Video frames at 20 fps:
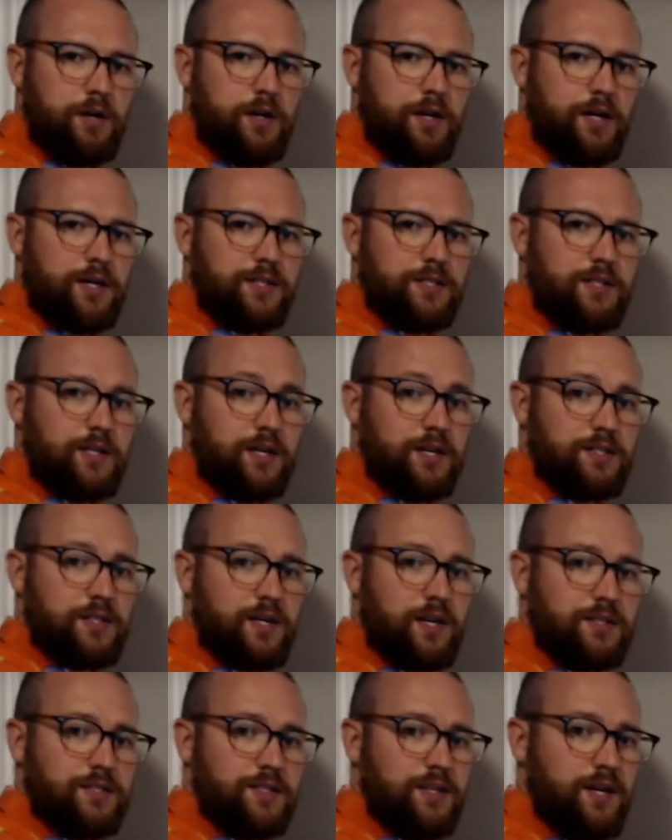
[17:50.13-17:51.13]
and
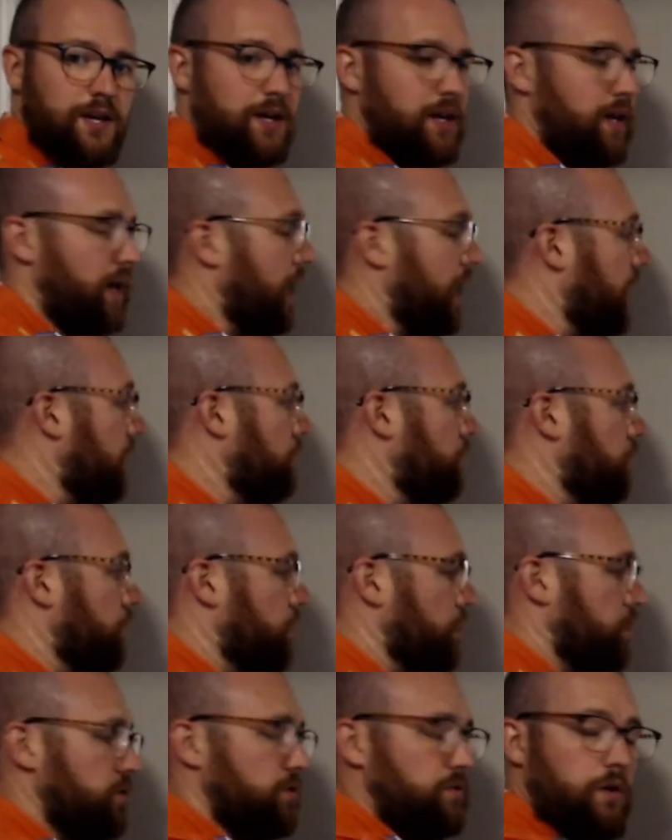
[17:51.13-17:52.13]
CSS, and we're
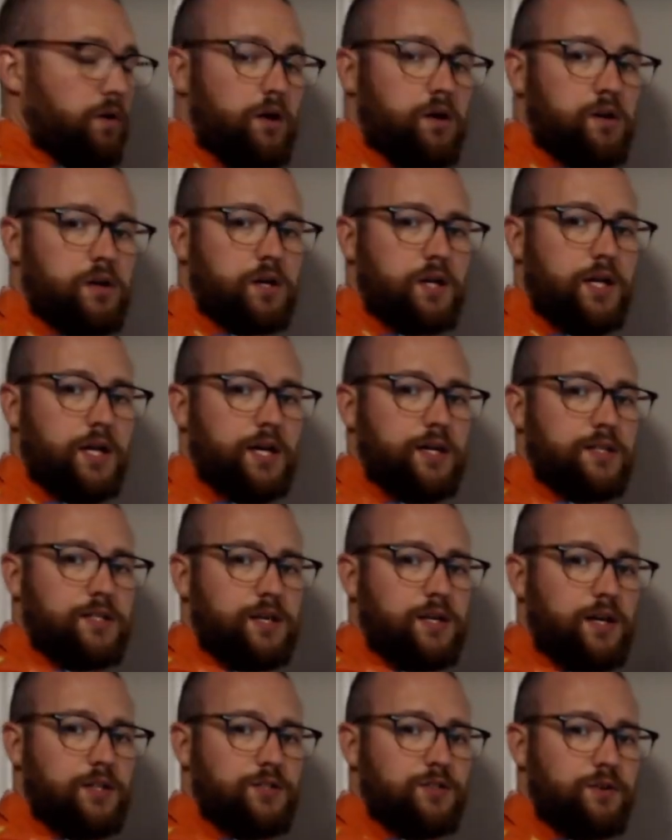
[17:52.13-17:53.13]
going to do all
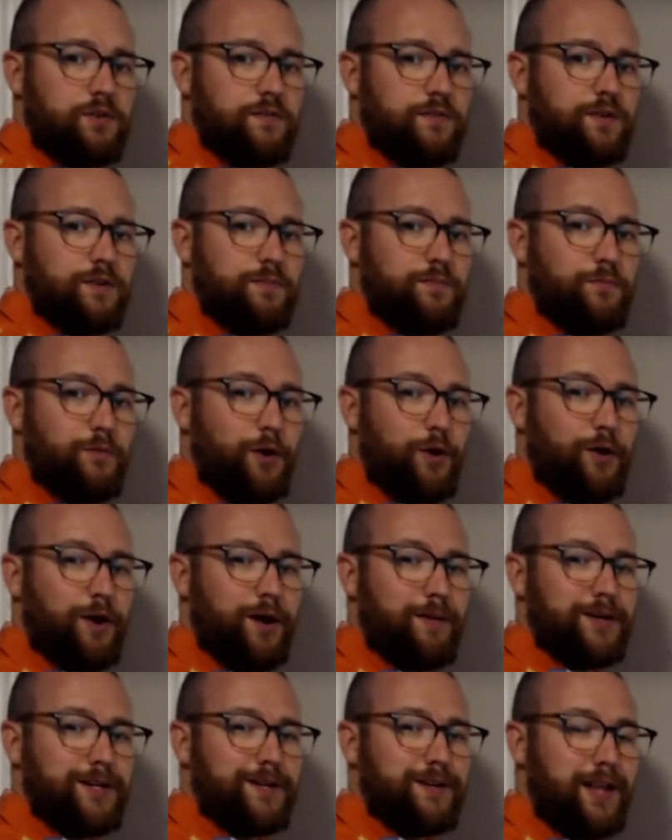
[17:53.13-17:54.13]
client-side
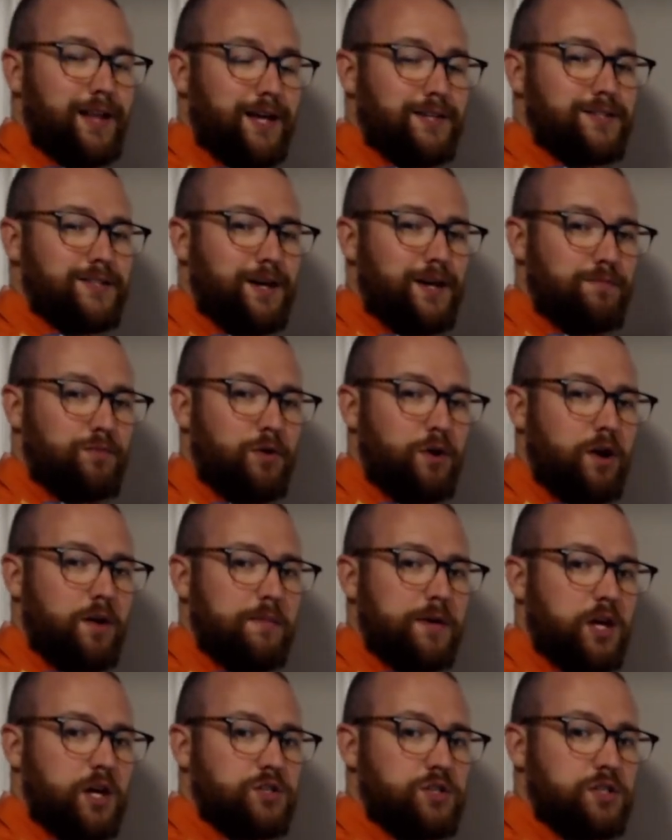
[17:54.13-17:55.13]
programming,
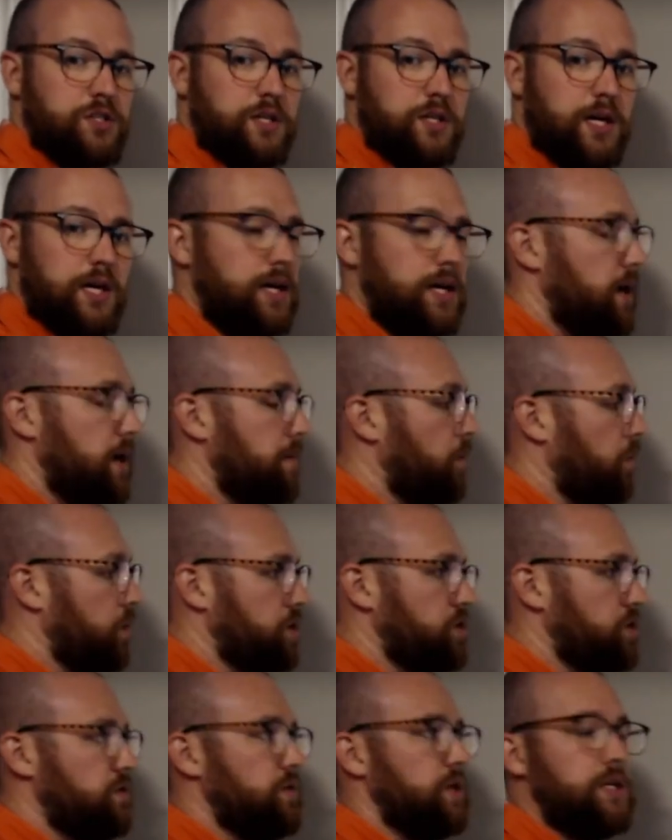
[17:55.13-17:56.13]
I should say, but we
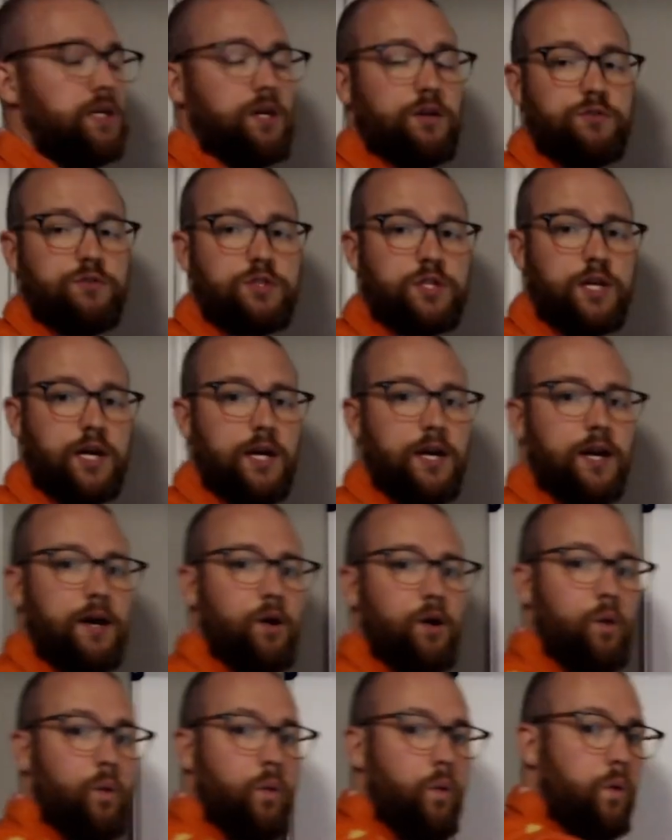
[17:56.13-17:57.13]
do need to understand
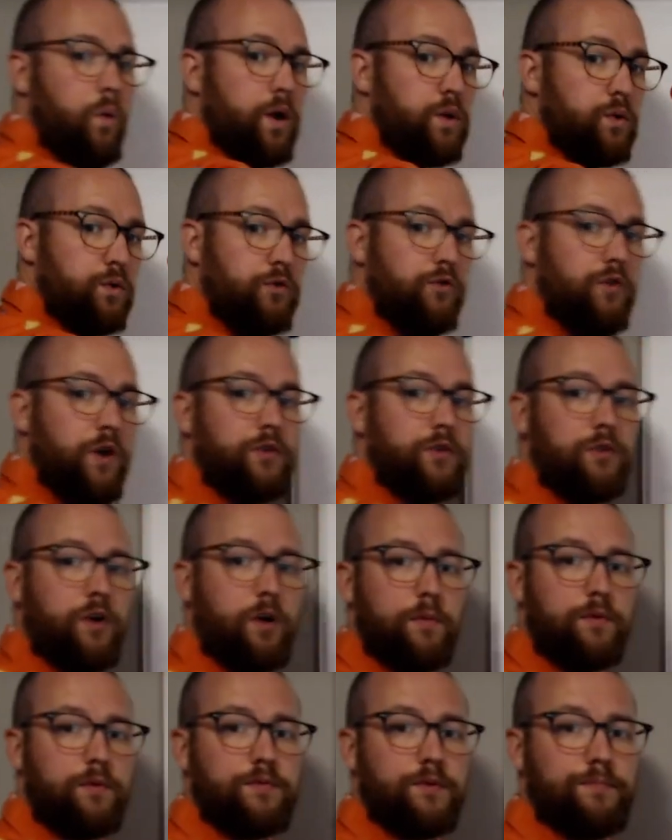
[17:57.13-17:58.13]
where those files are coming
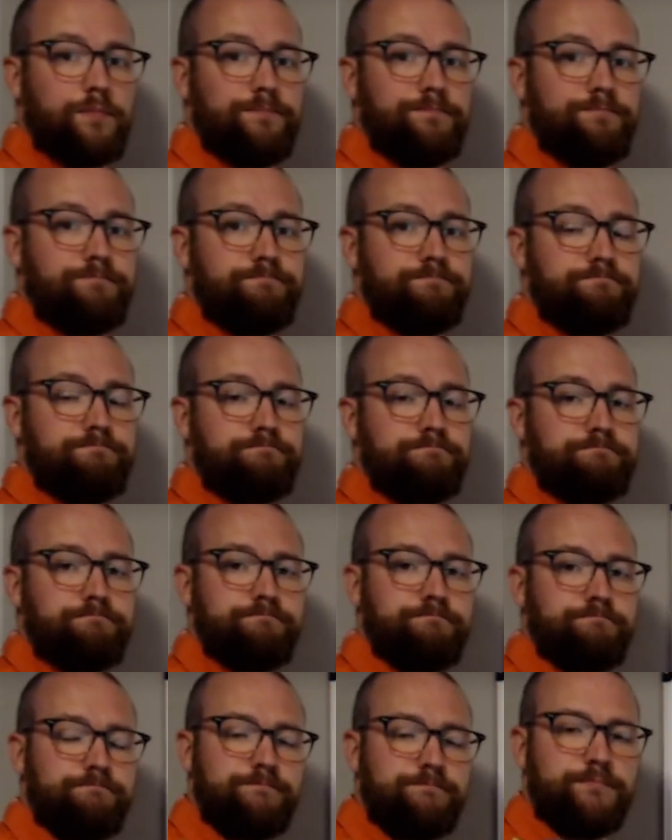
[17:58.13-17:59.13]
from.
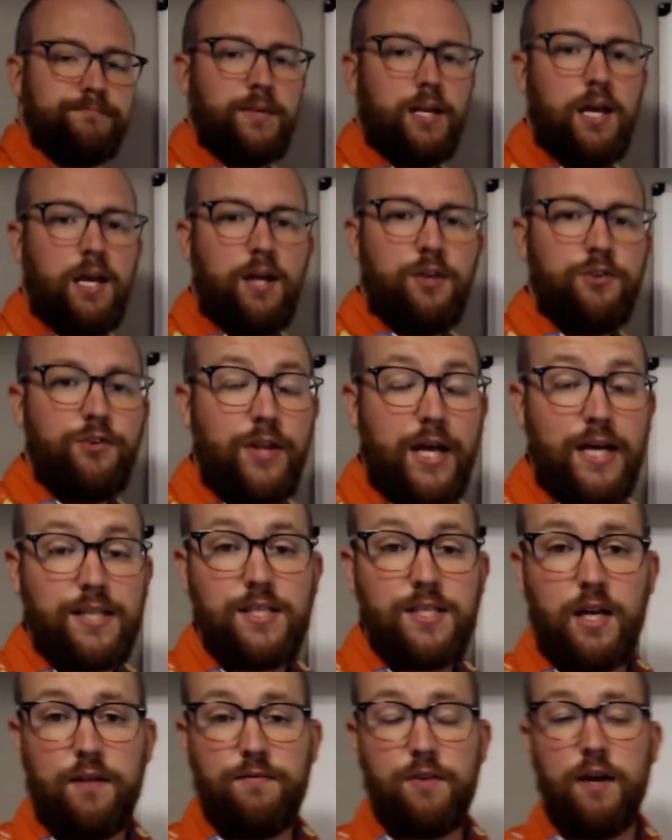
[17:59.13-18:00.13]
So that's
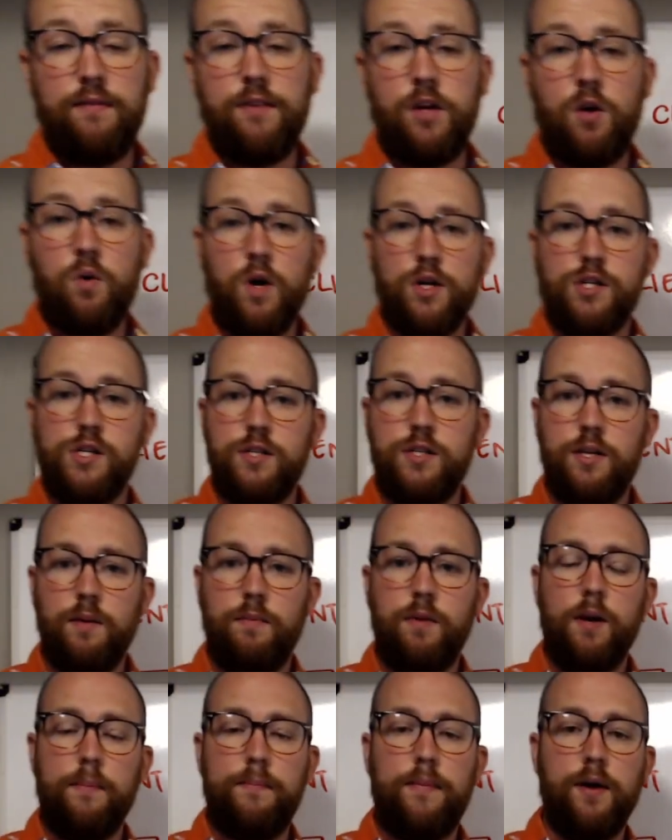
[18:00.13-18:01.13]
it. If you have any questions, hit
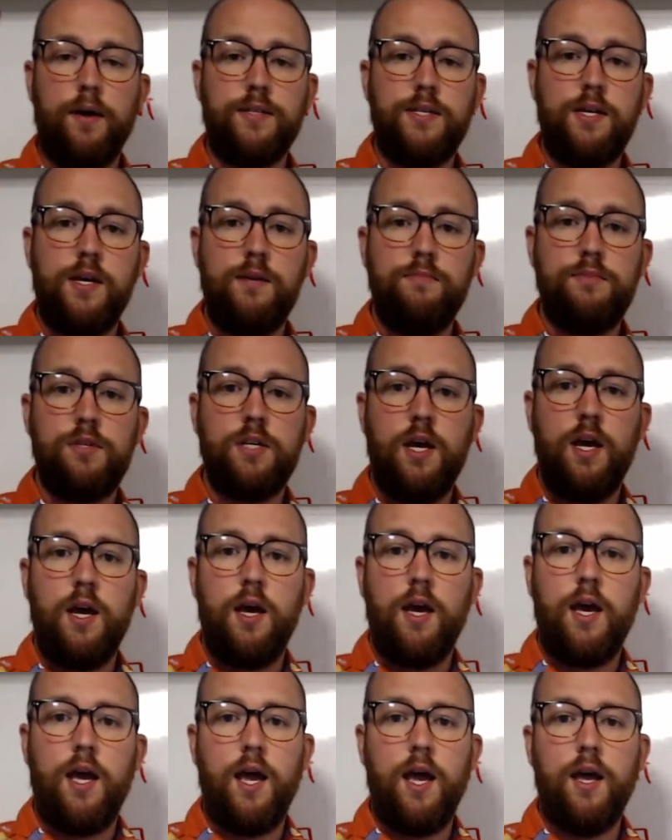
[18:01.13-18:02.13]
me up on Teams,
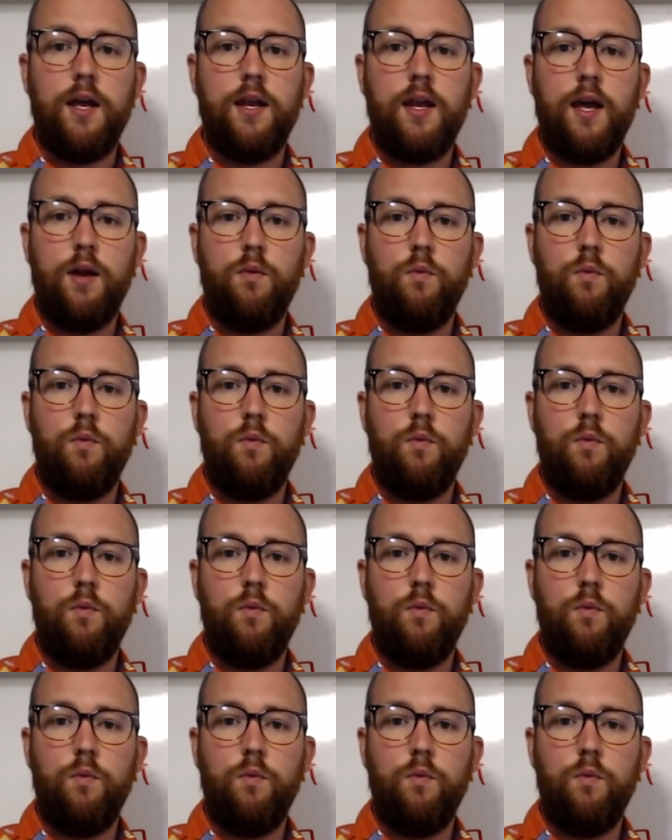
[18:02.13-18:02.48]
and we